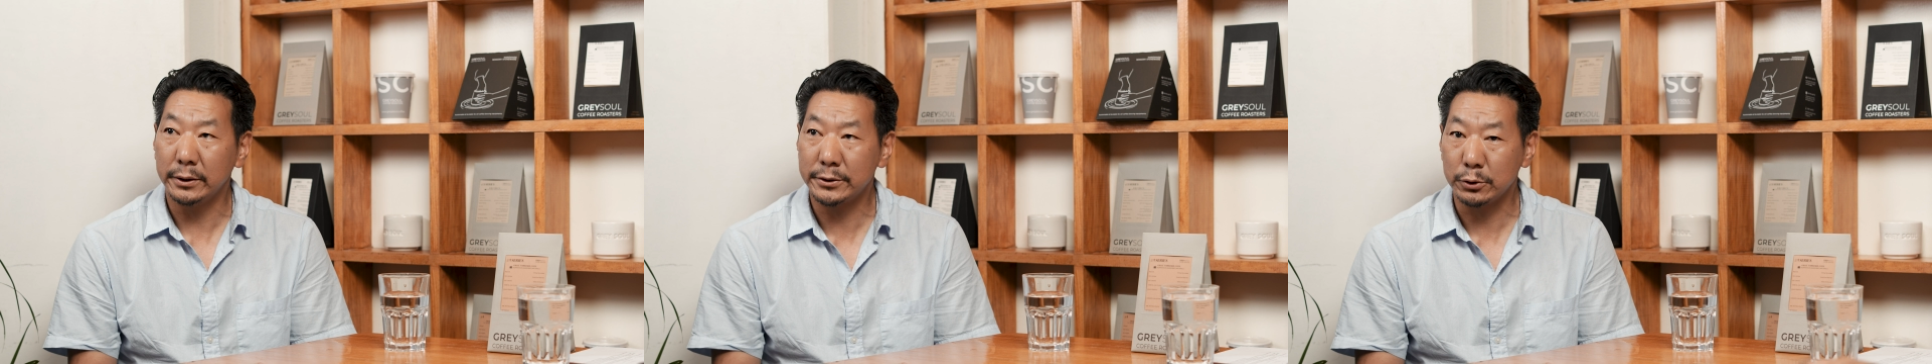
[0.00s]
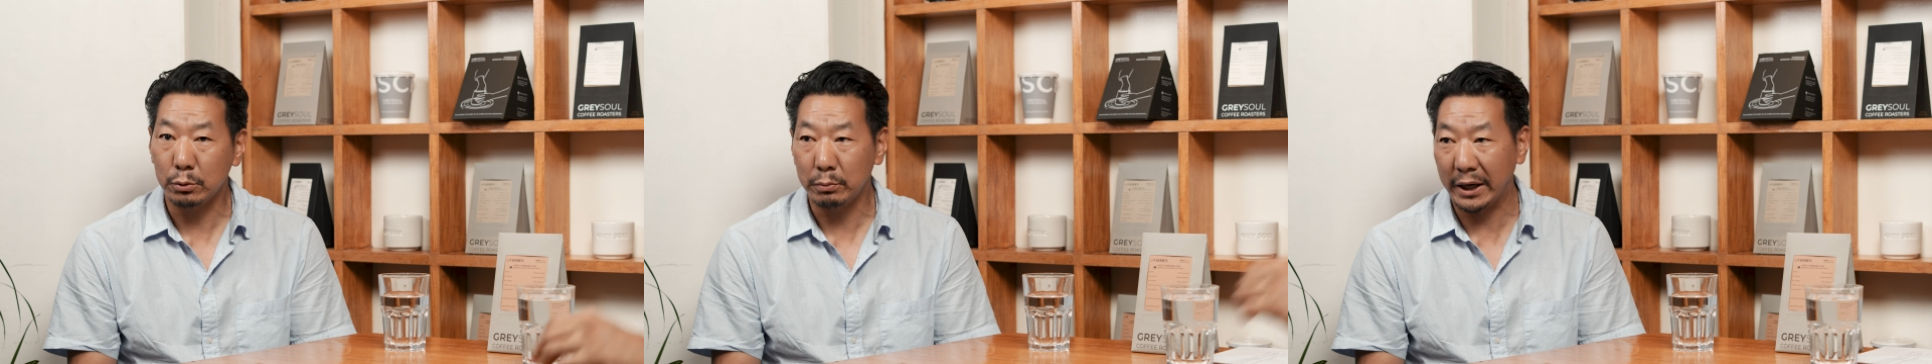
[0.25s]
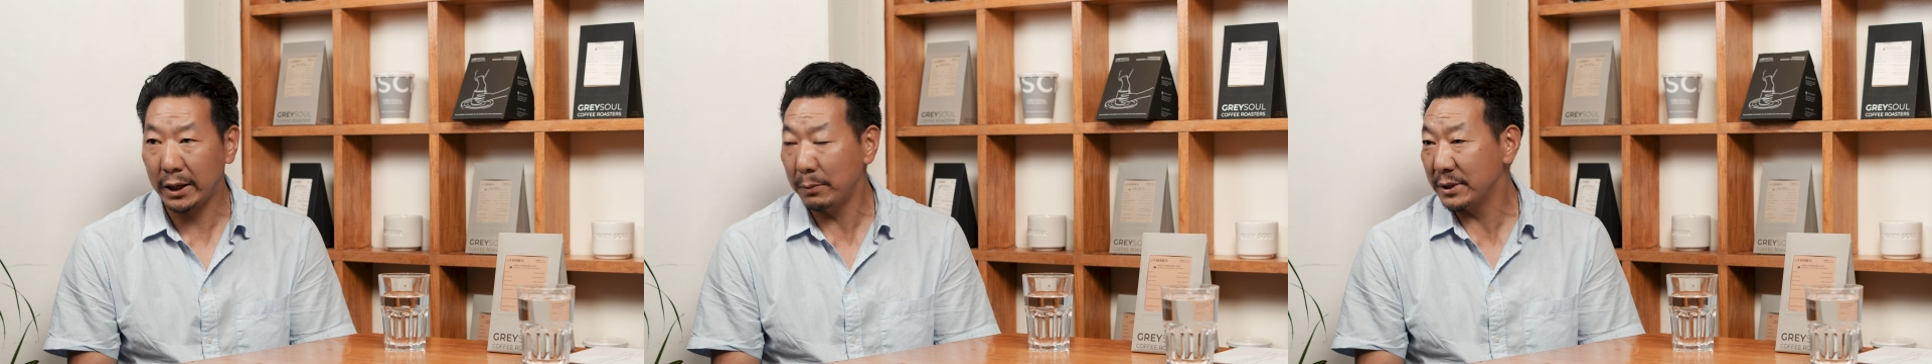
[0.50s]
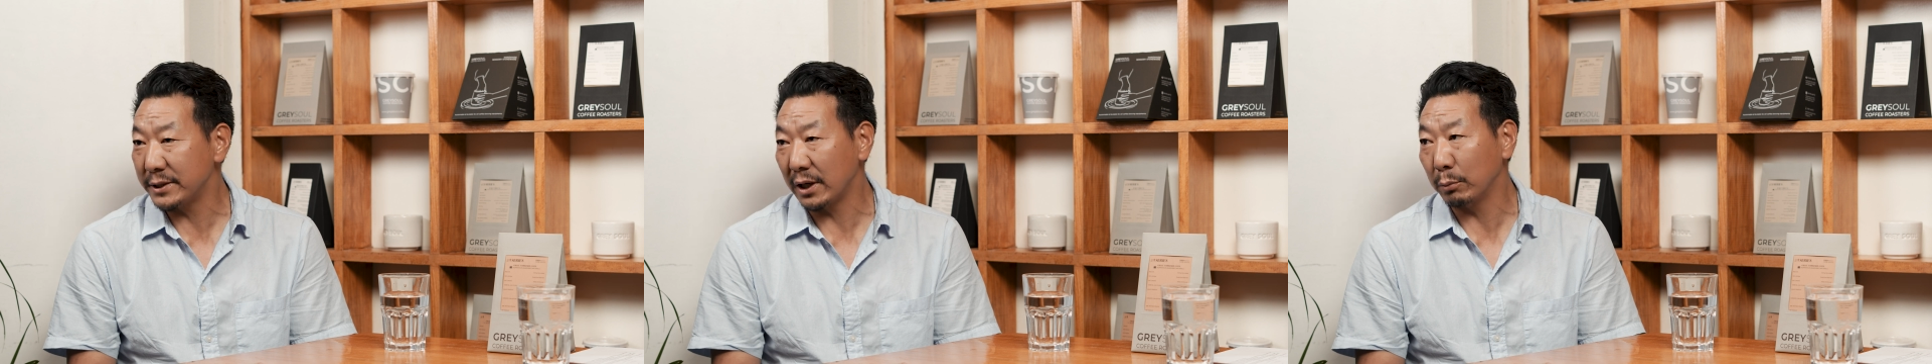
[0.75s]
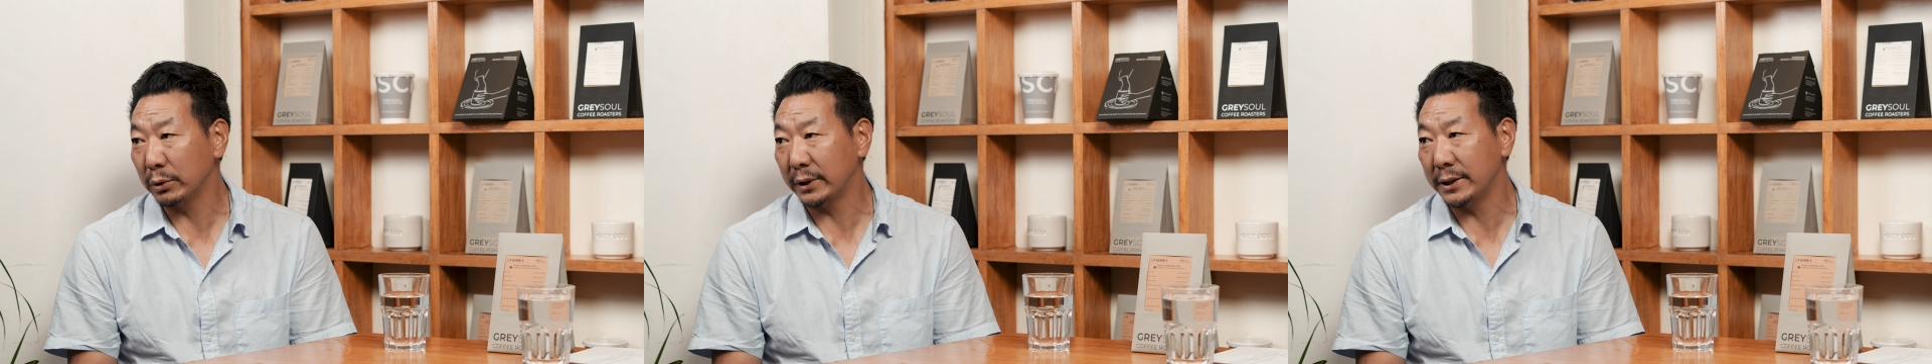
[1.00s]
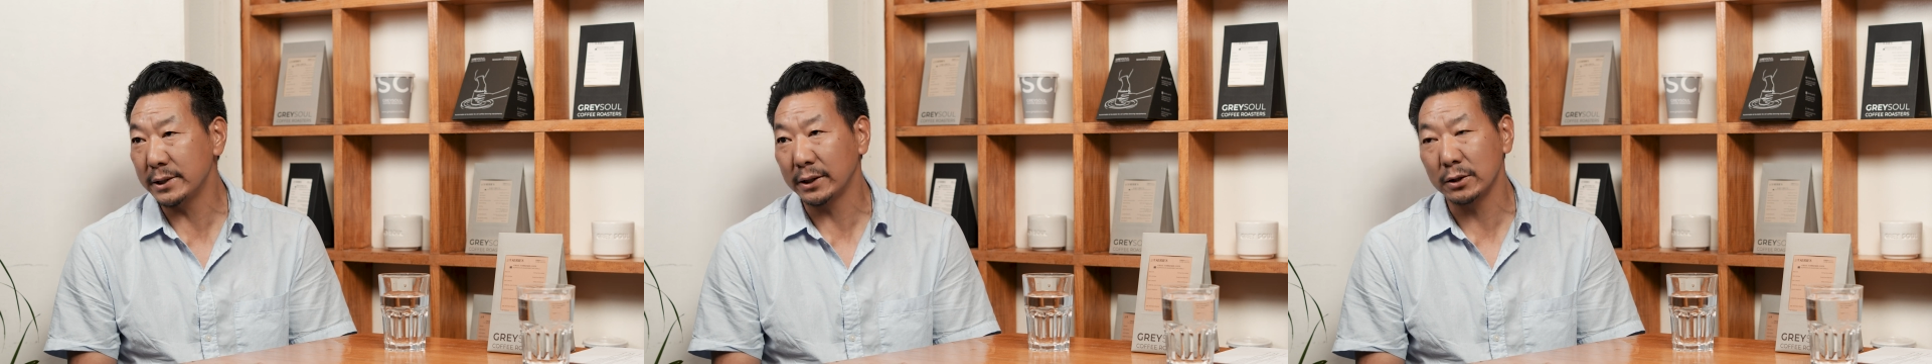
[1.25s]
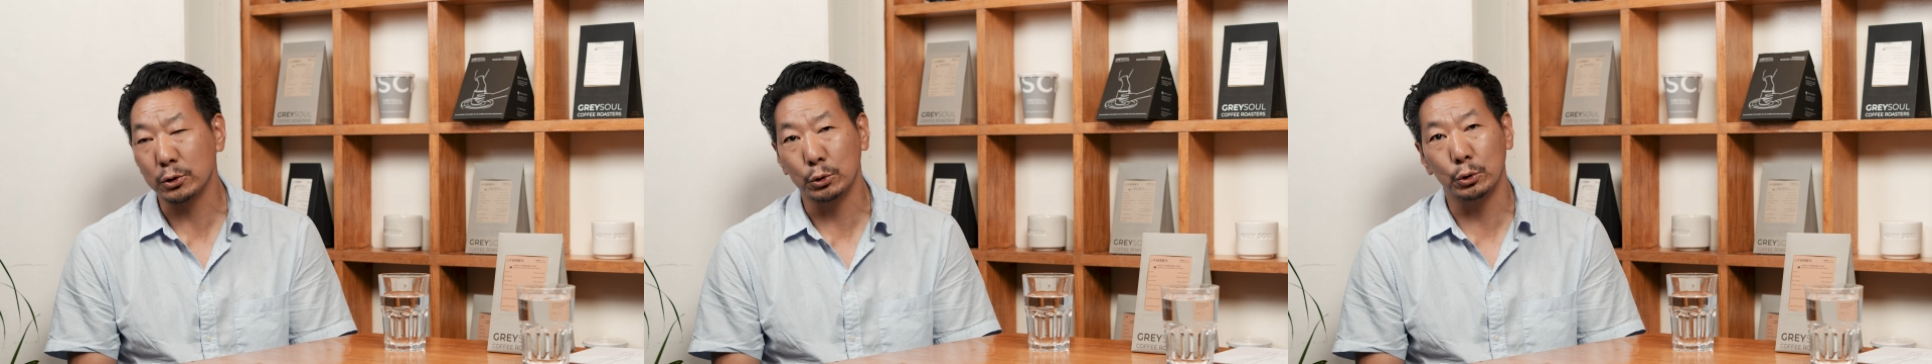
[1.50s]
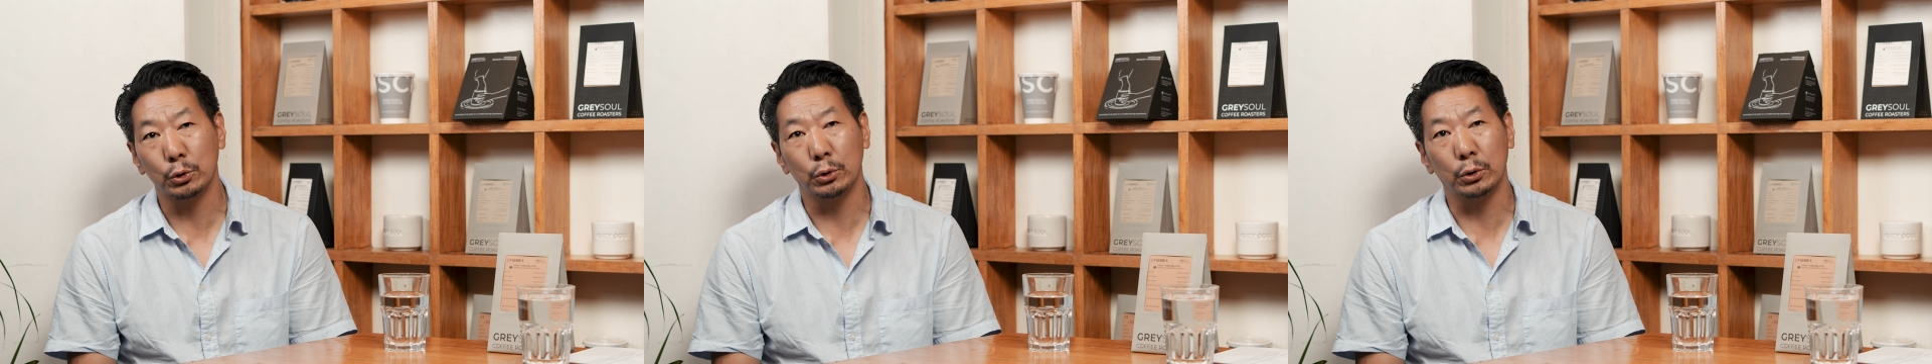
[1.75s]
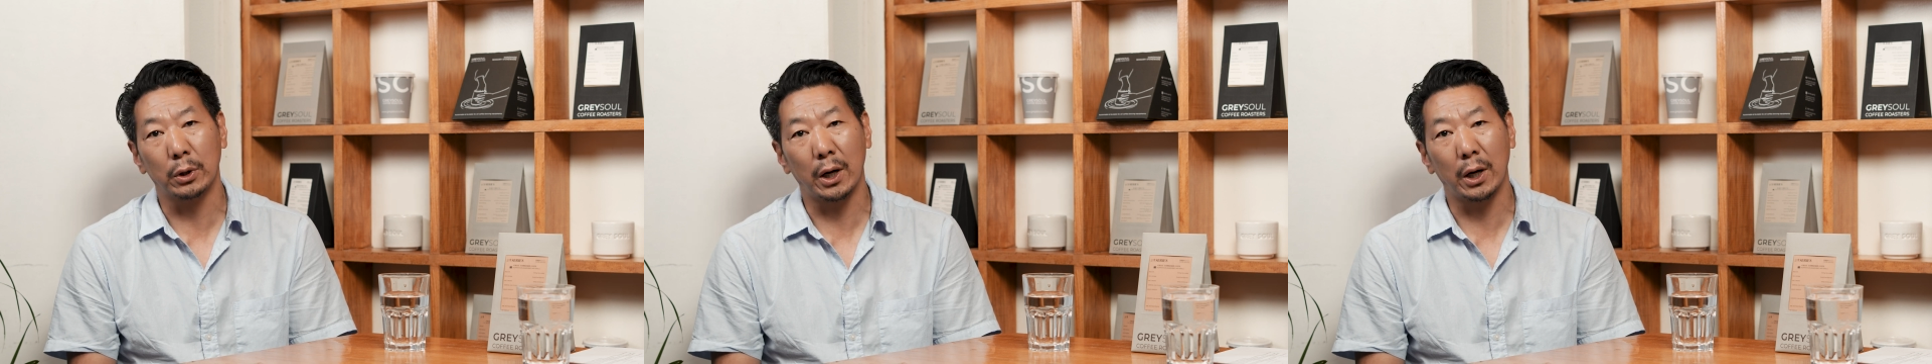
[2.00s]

So my name is Sangpo Tenzing. So